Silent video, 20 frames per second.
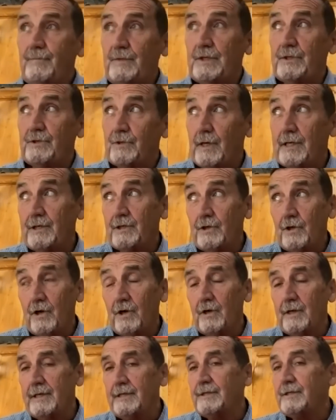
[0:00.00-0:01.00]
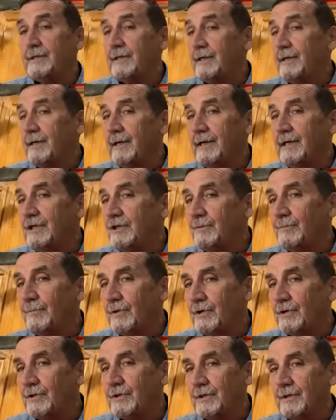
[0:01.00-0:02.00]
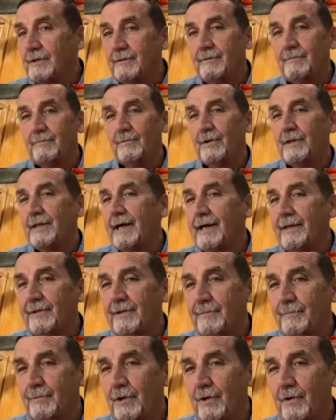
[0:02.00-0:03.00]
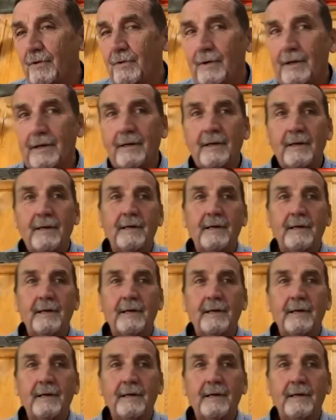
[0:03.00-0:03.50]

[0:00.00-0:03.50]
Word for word: So I start listening to each person without them knowing.